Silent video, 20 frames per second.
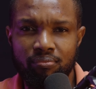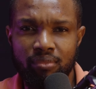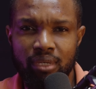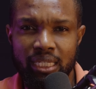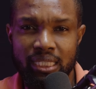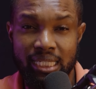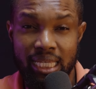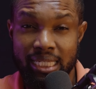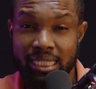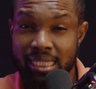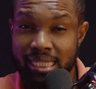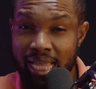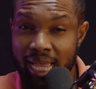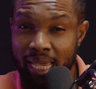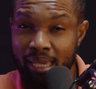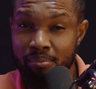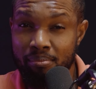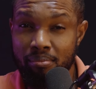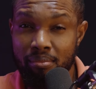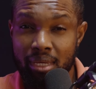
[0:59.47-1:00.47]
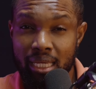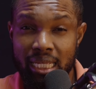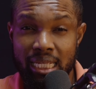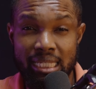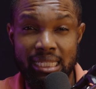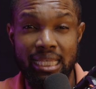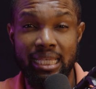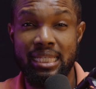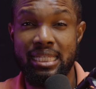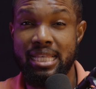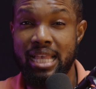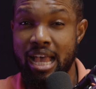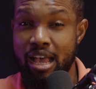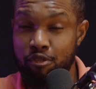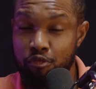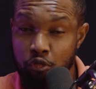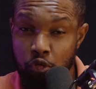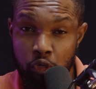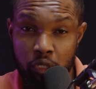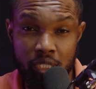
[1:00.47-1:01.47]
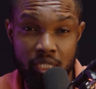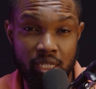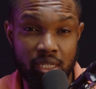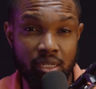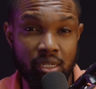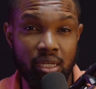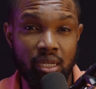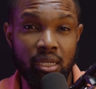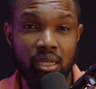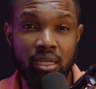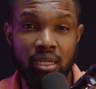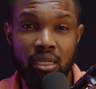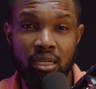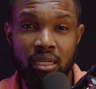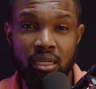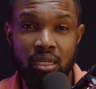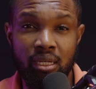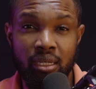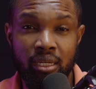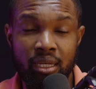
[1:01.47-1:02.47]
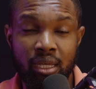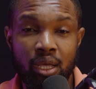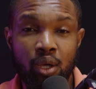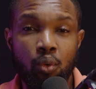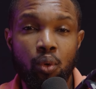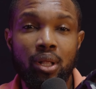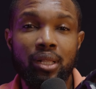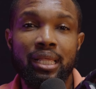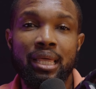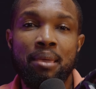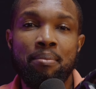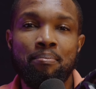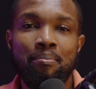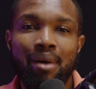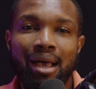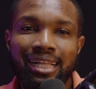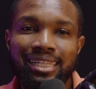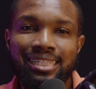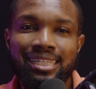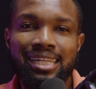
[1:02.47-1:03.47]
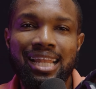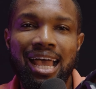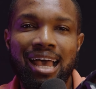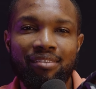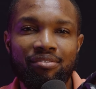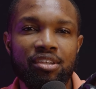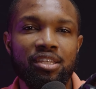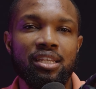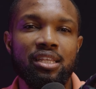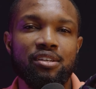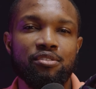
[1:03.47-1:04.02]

It takes time, it takes effort. Well, imagine having